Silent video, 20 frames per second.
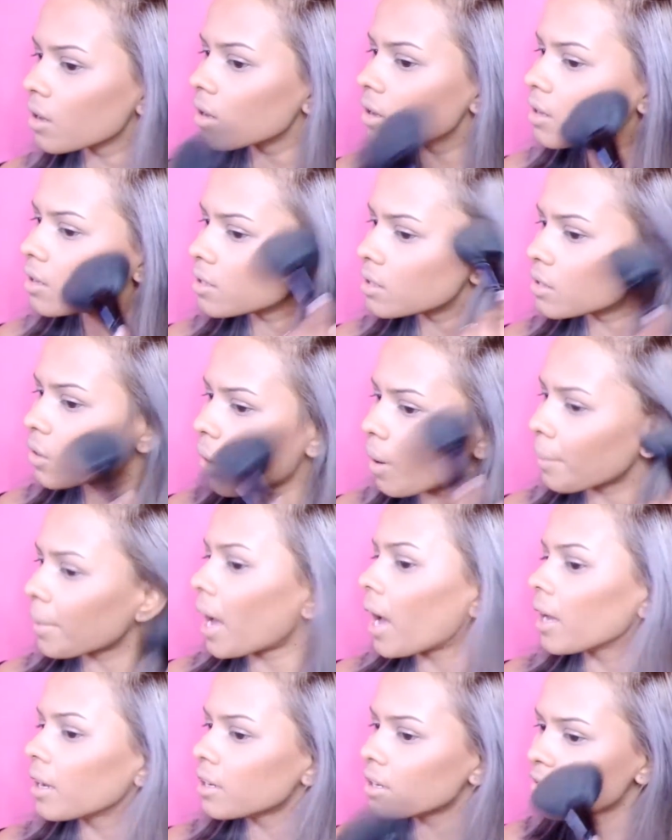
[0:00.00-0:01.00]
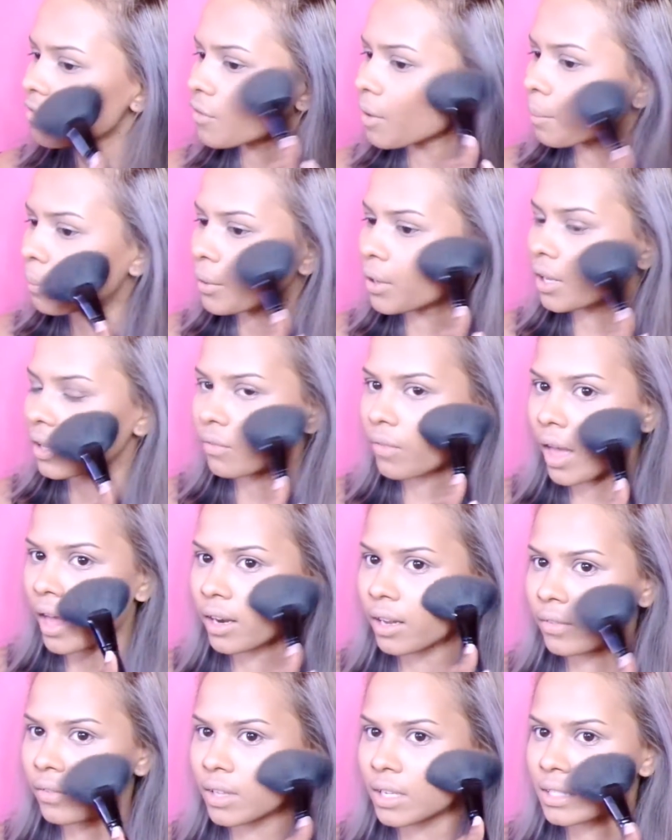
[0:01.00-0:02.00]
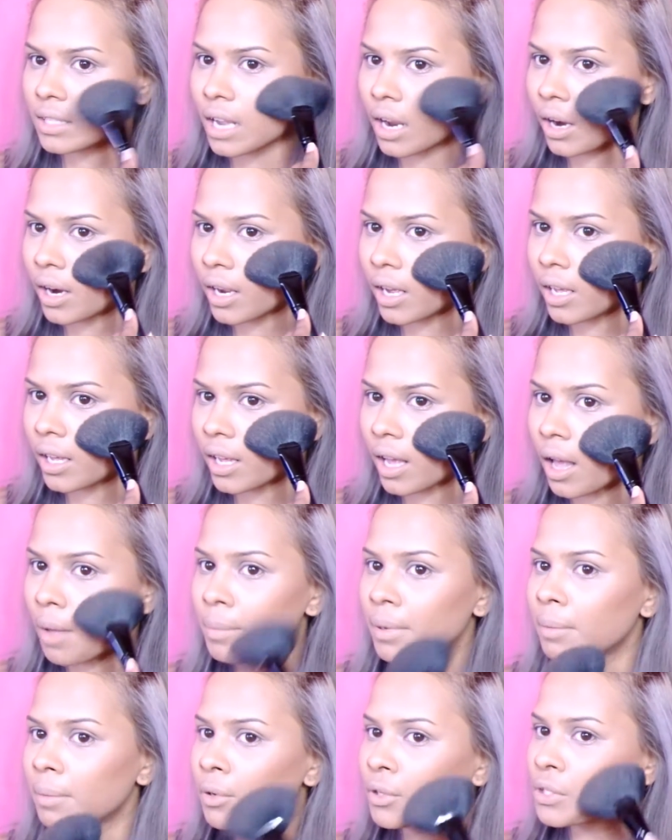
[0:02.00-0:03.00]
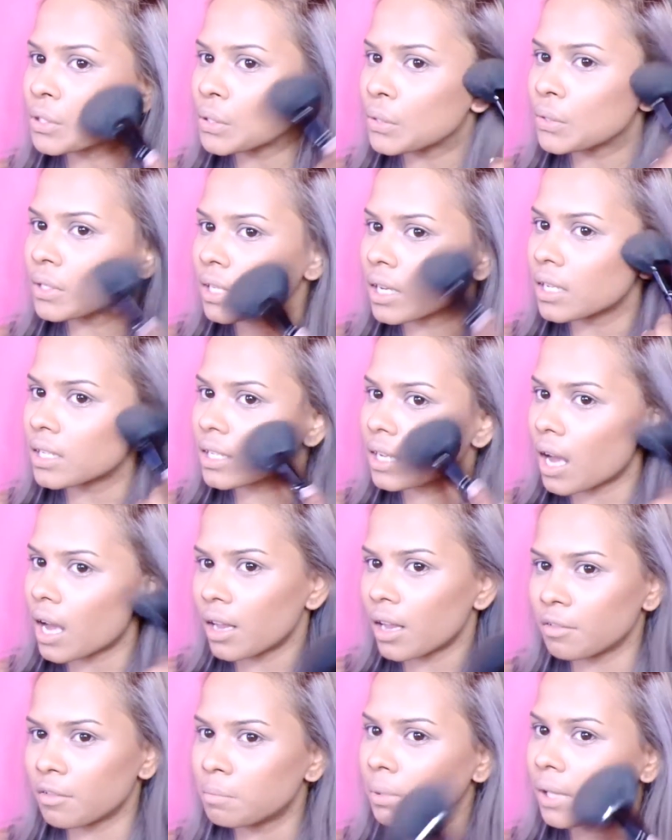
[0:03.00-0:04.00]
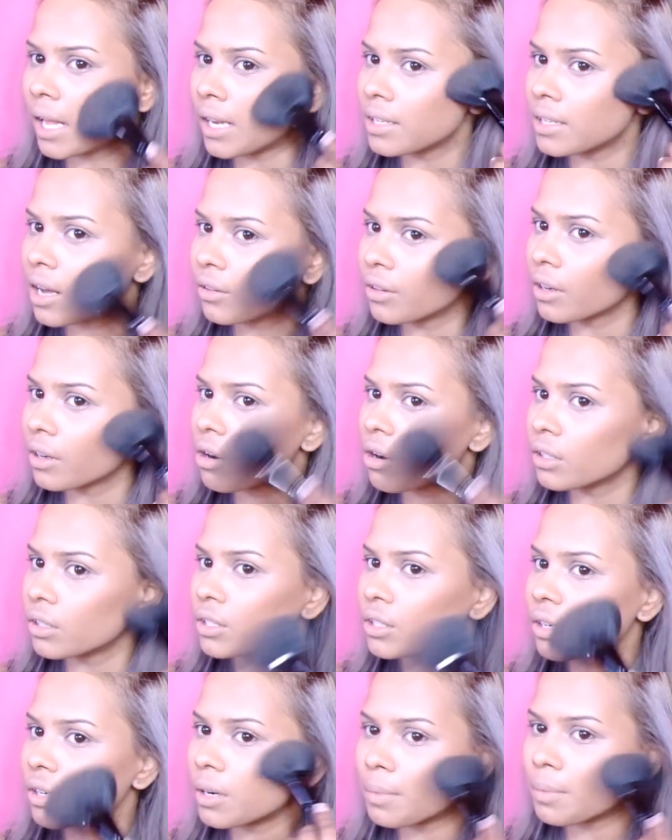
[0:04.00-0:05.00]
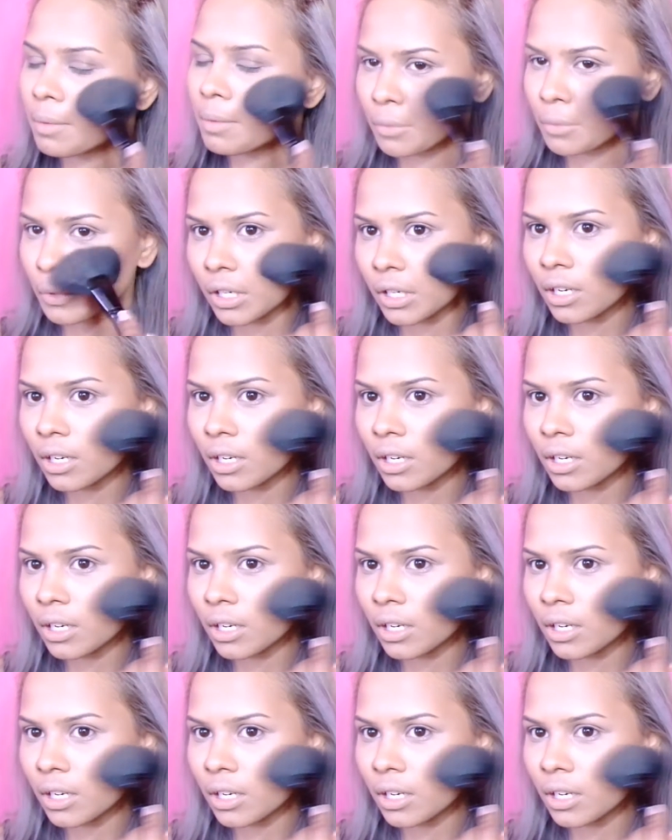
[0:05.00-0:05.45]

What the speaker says: So I'm kind of putting that in this area here, but I'm also using it to kind of blend out the contour a bit more.